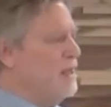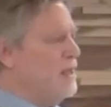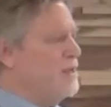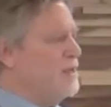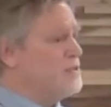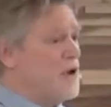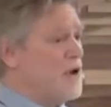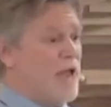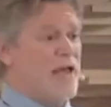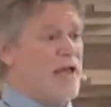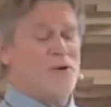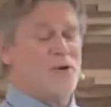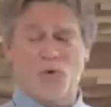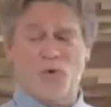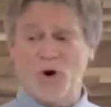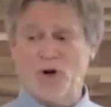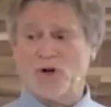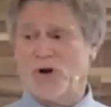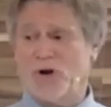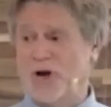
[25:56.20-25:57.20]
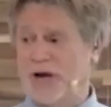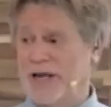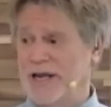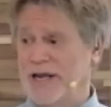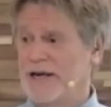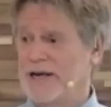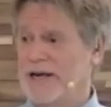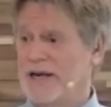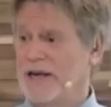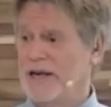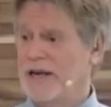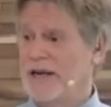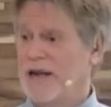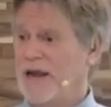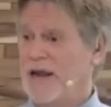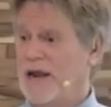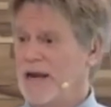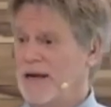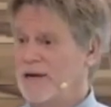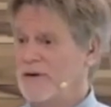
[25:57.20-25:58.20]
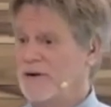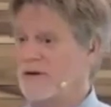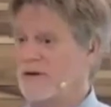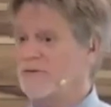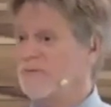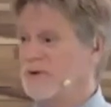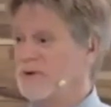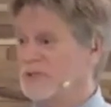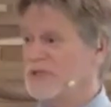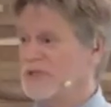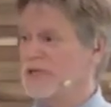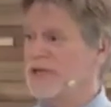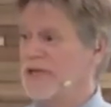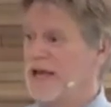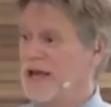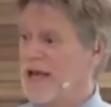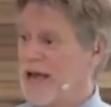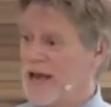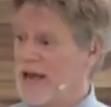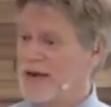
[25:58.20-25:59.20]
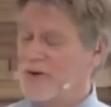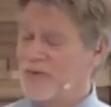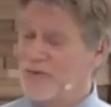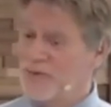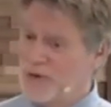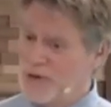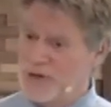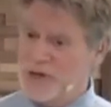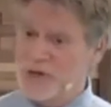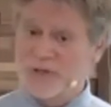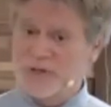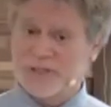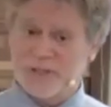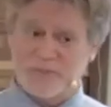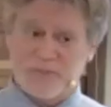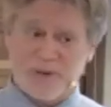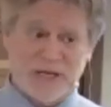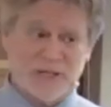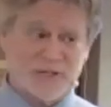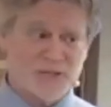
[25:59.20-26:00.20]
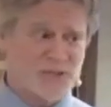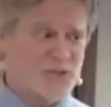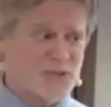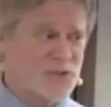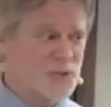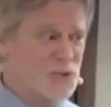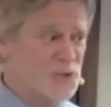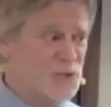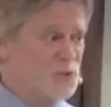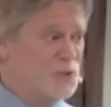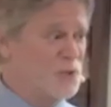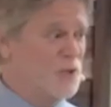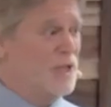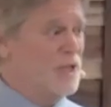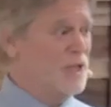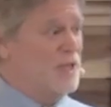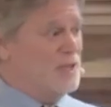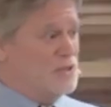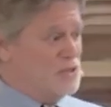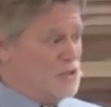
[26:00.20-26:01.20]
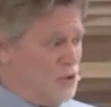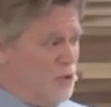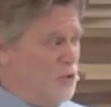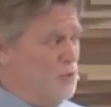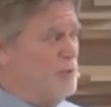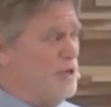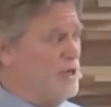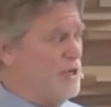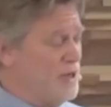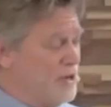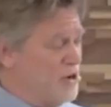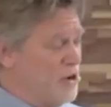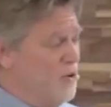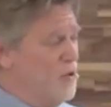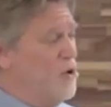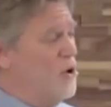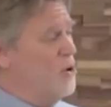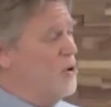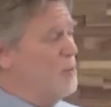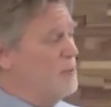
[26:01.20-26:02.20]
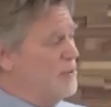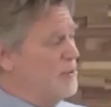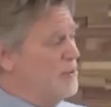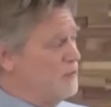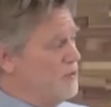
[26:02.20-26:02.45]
So I had to work on it. And fortunately, I had a really good sponsor who told me to go home and